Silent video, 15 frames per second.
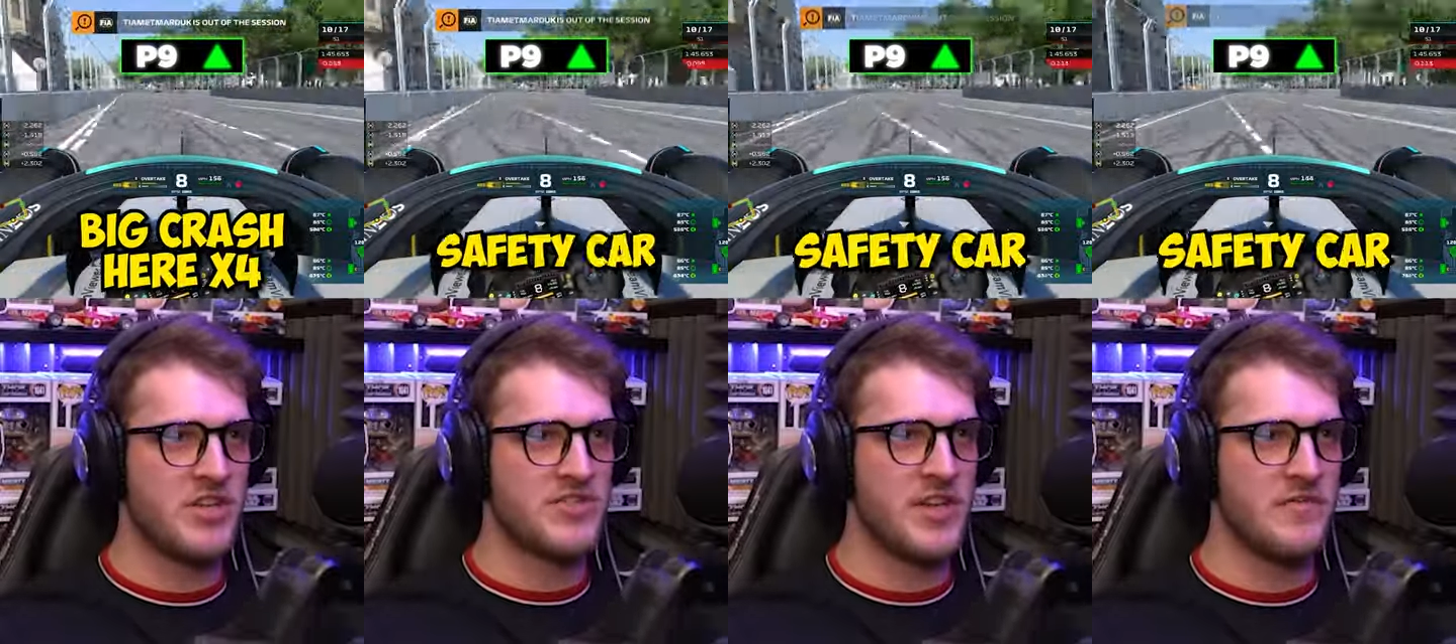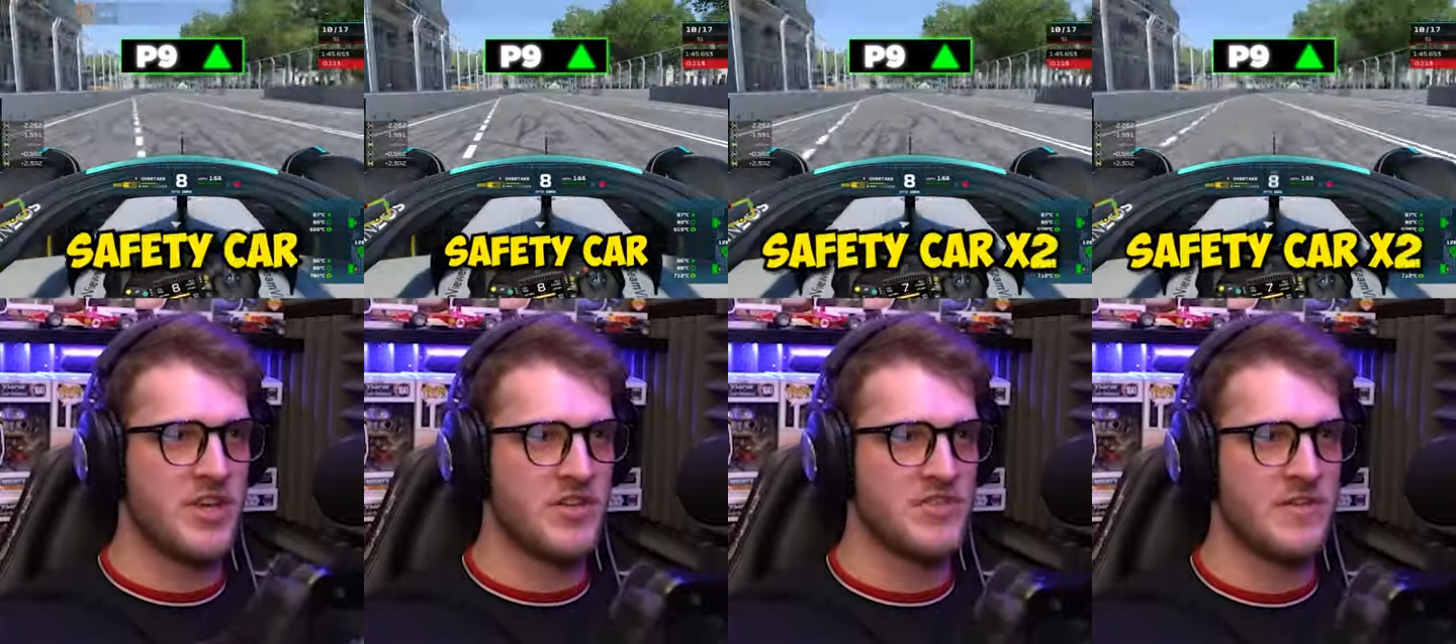
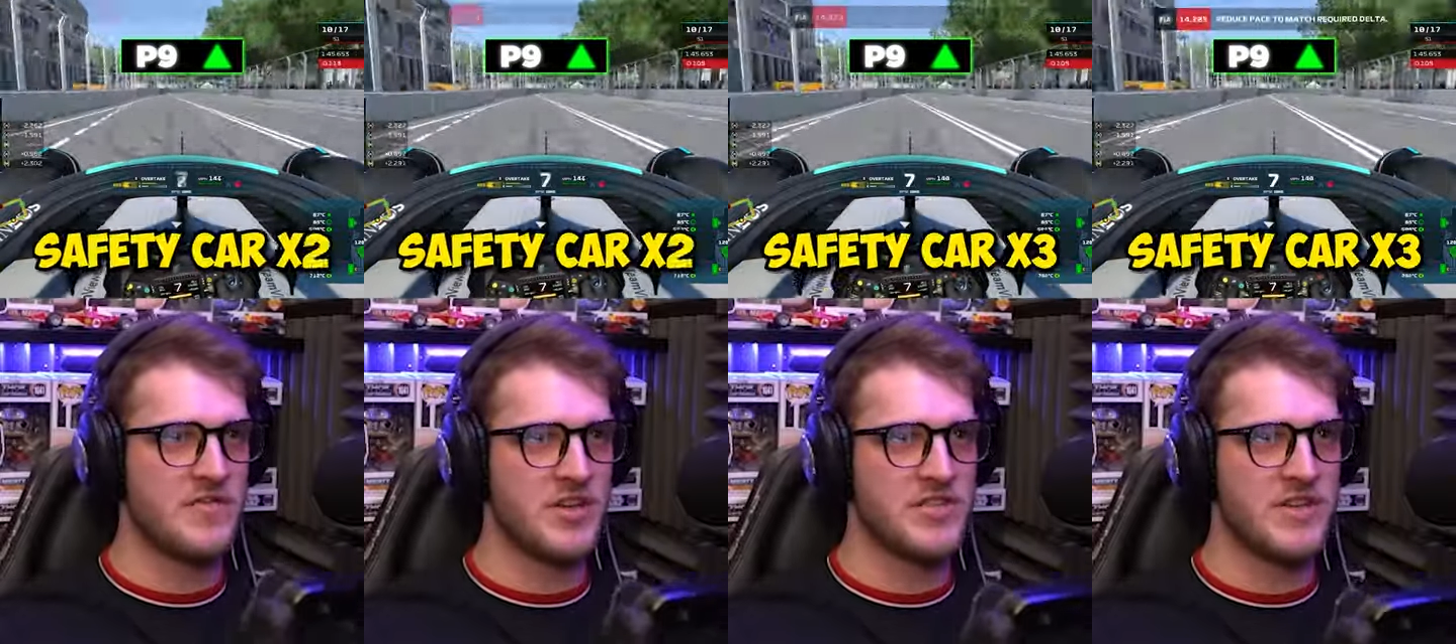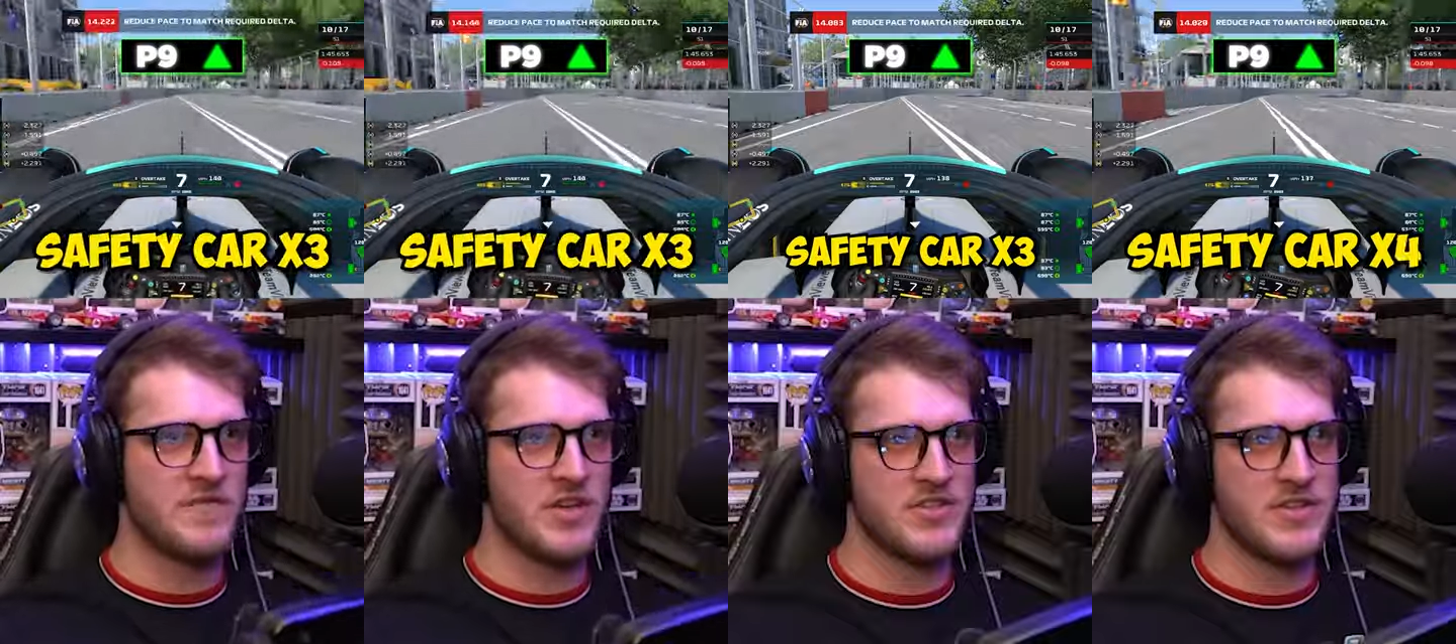Safety car, safety car,
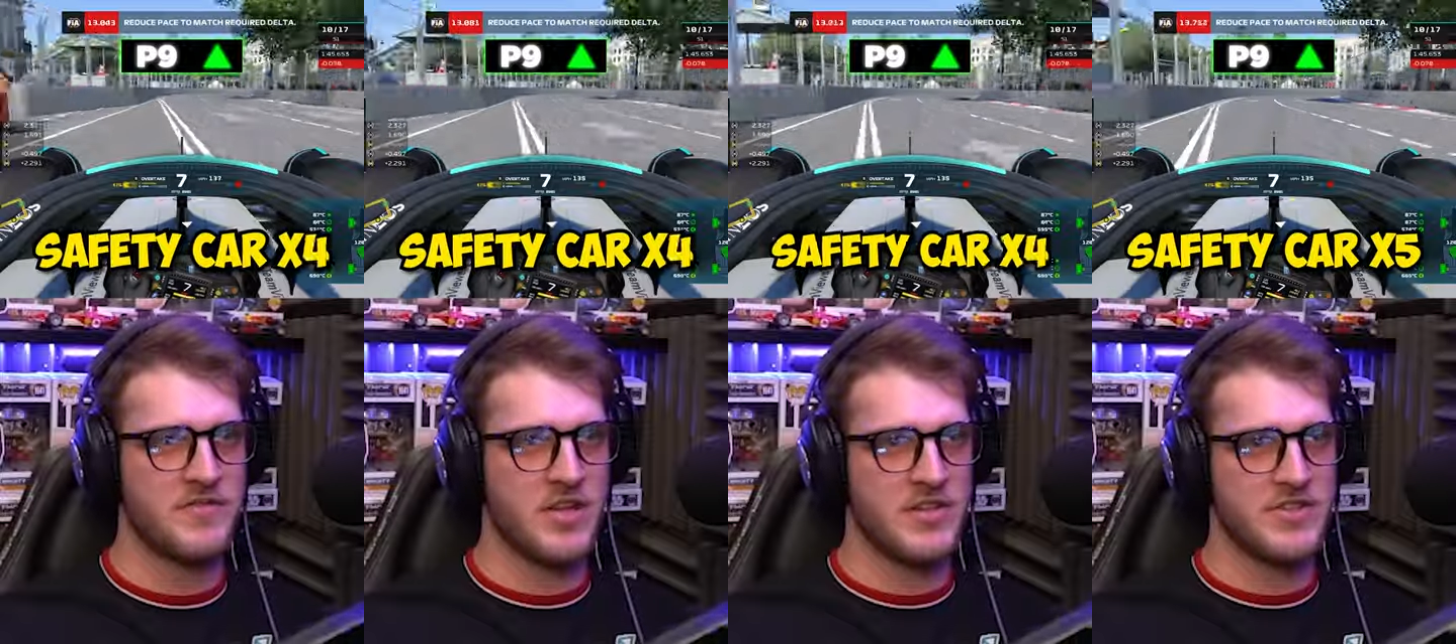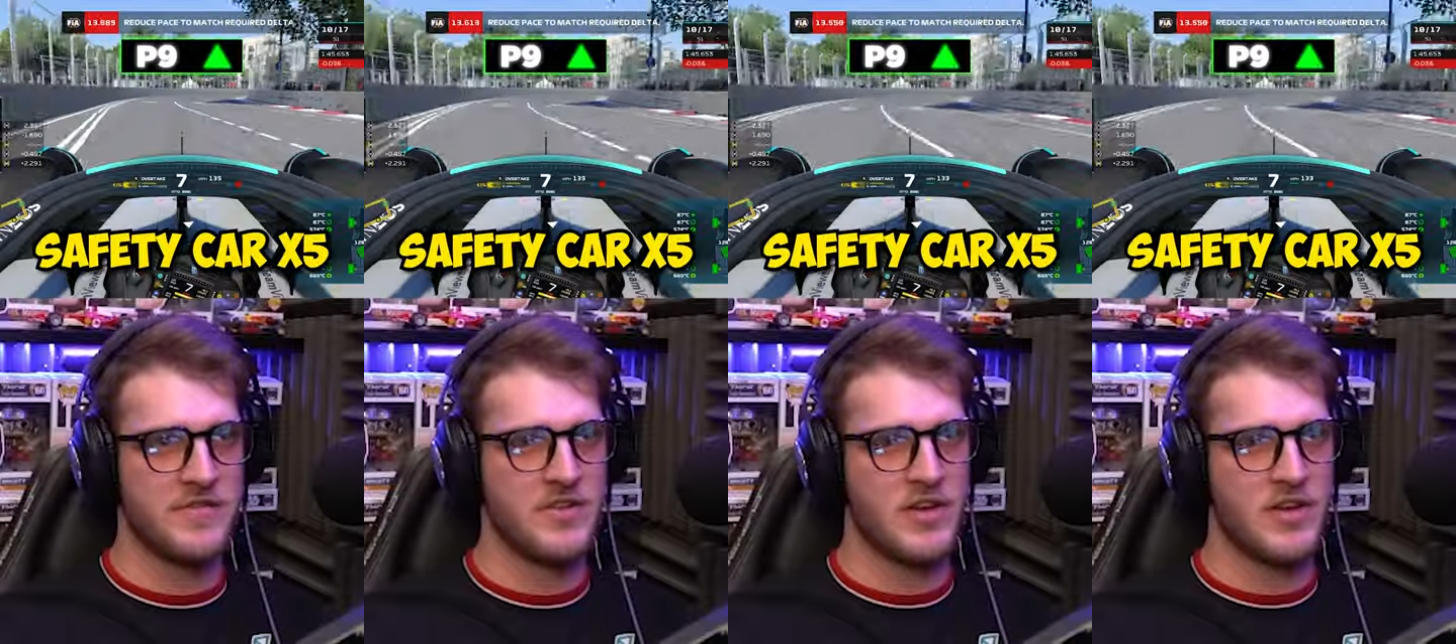safety car, safety car, safety